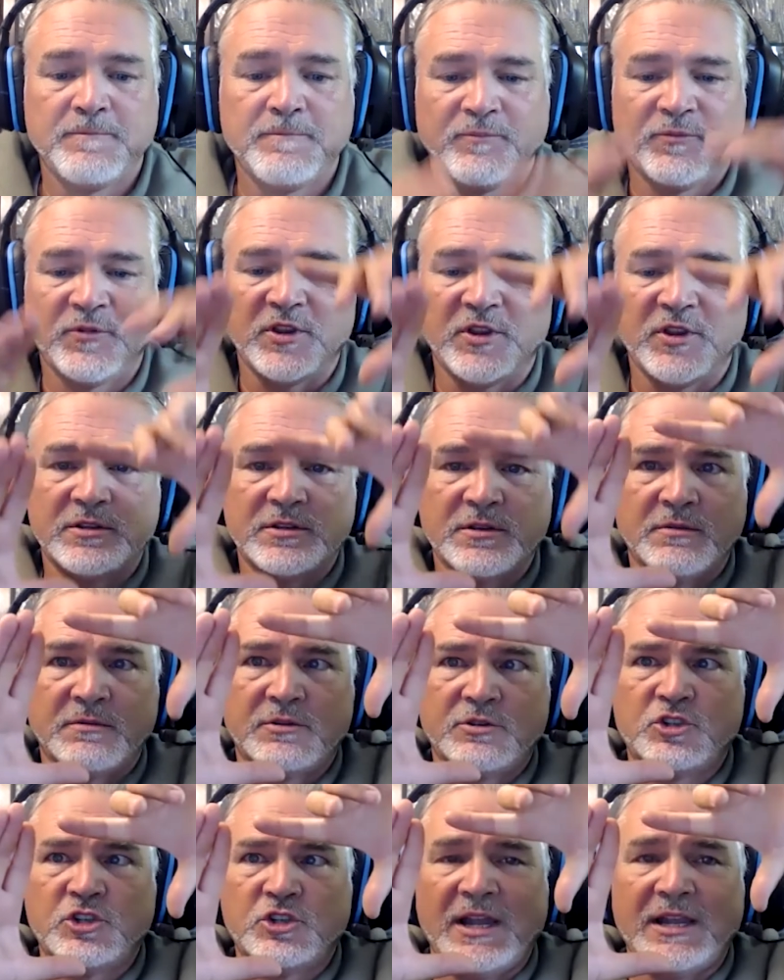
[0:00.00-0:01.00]
there's a
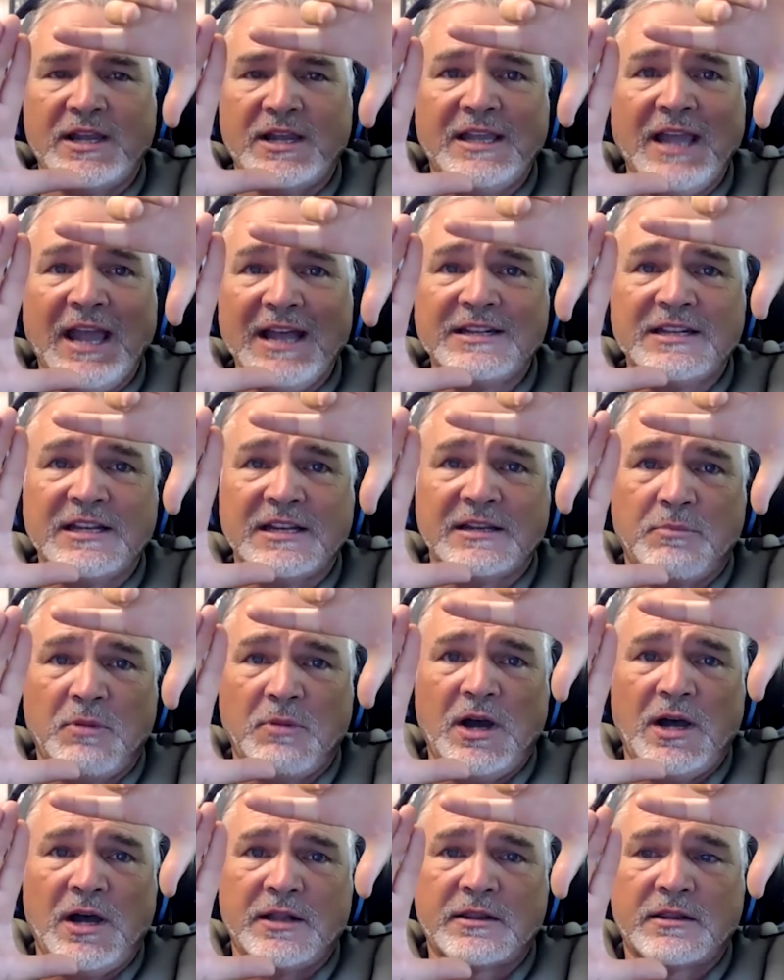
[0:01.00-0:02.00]
gigantic
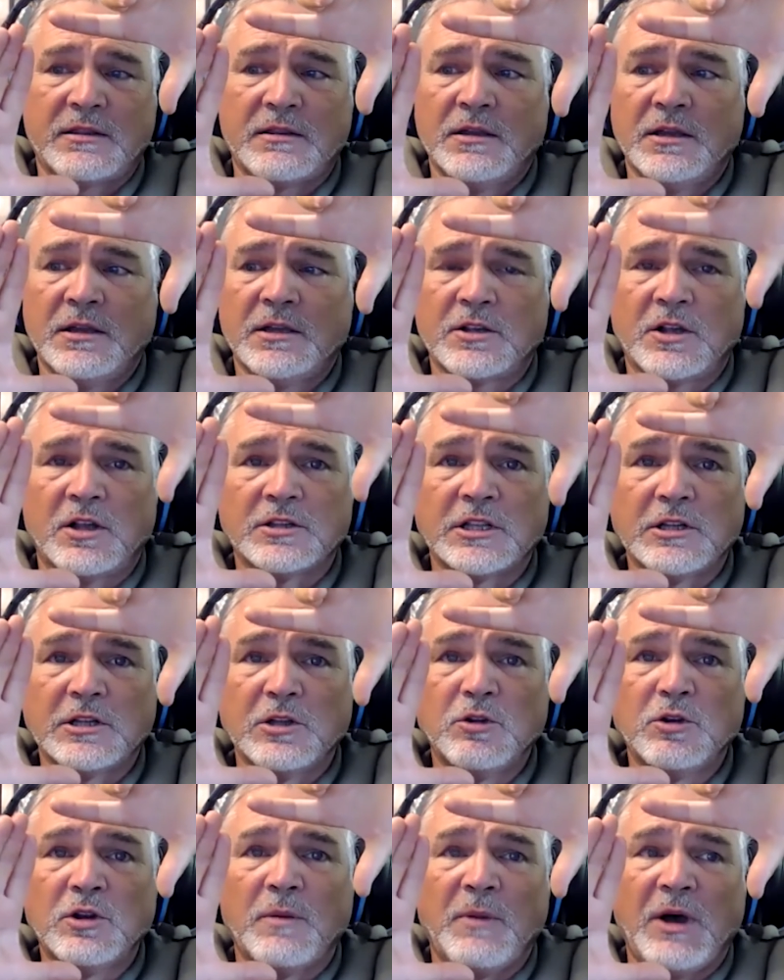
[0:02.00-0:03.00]
moth called a
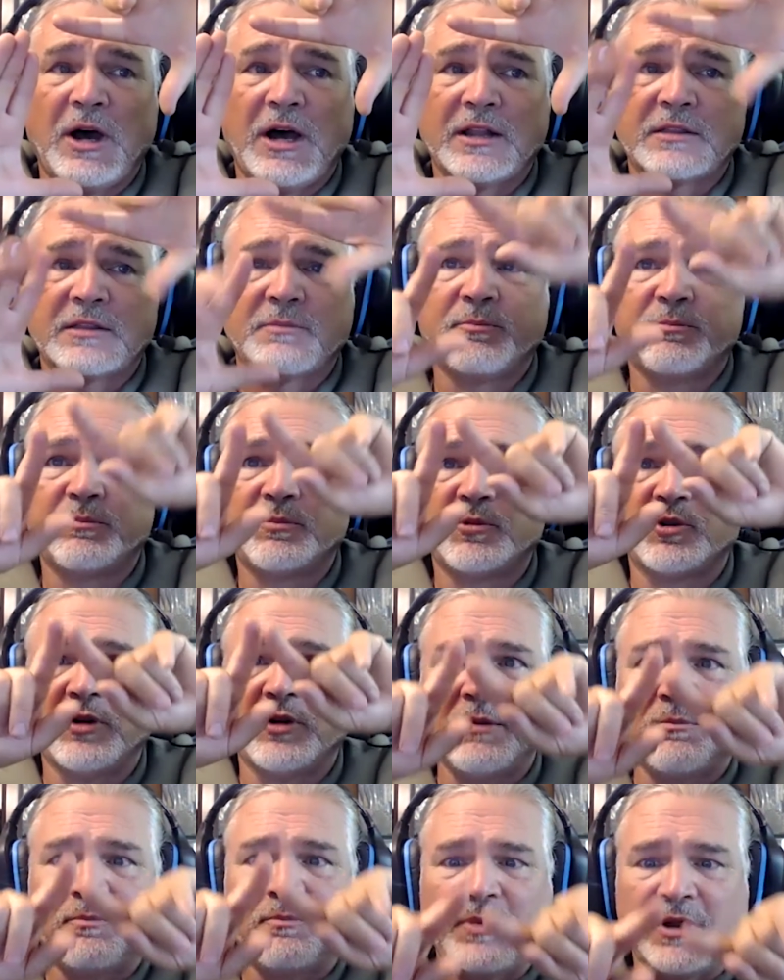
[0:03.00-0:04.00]
Luna moth. Great
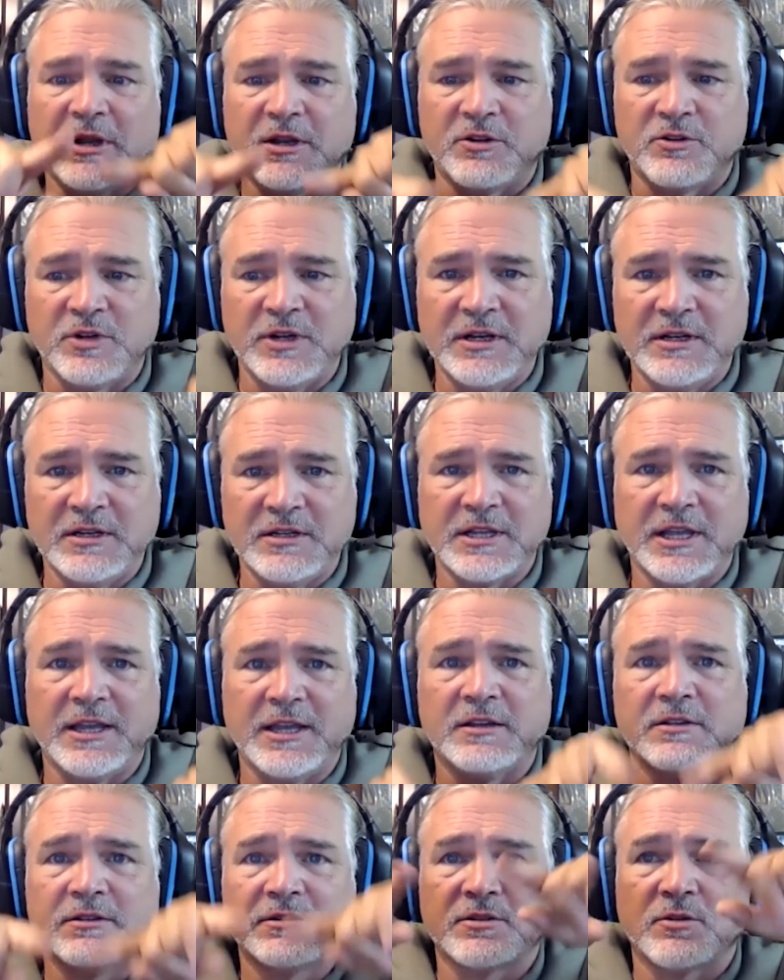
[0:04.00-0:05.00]
big green
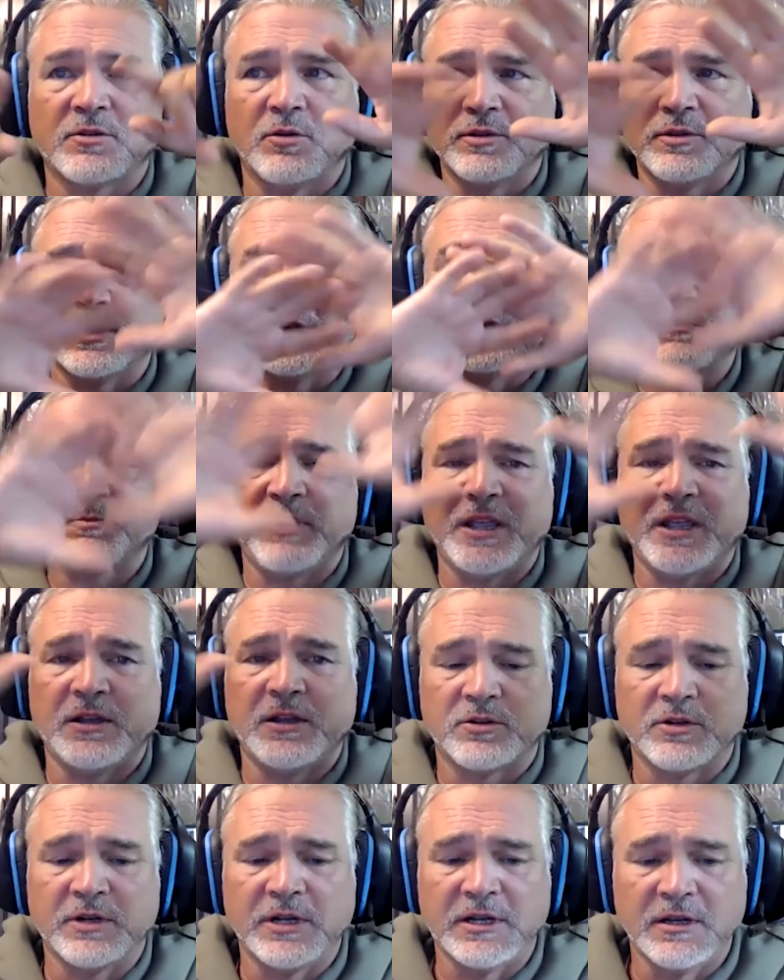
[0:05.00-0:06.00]
tails, the whole thing's pale
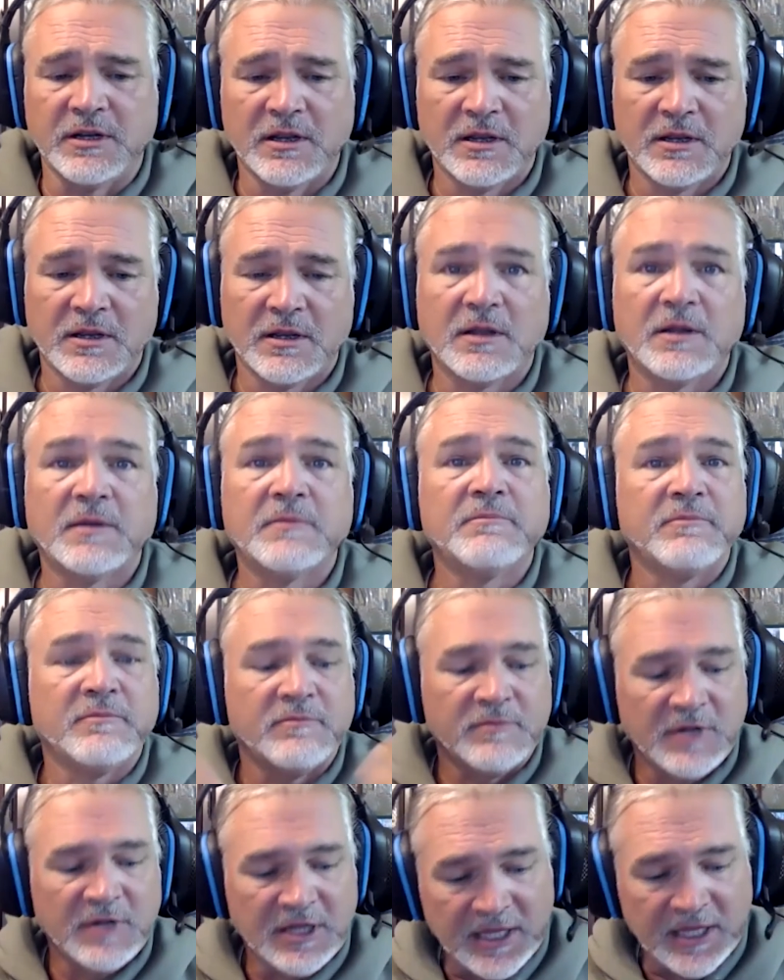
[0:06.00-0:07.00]
green.
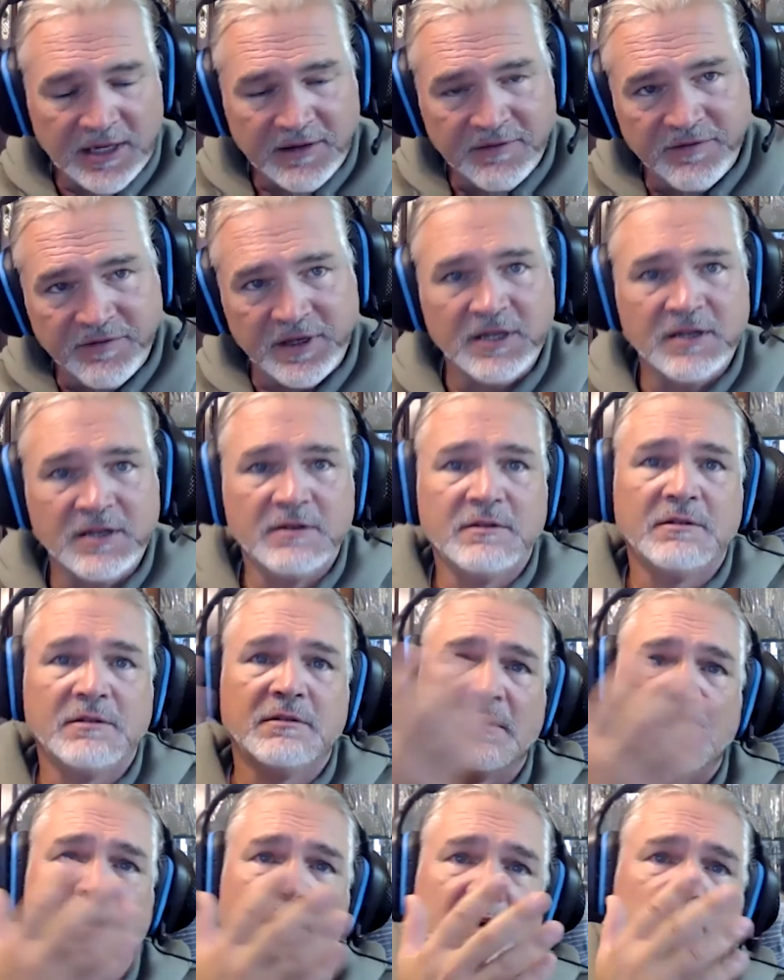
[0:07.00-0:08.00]
They feed
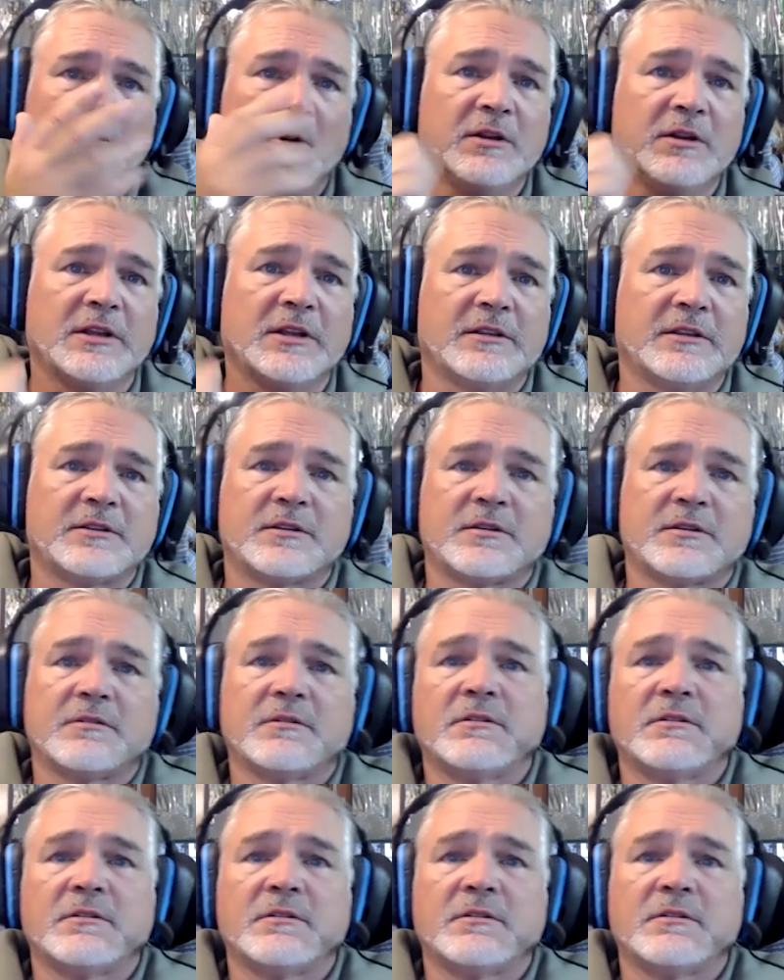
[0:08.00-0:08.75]
on walnuts.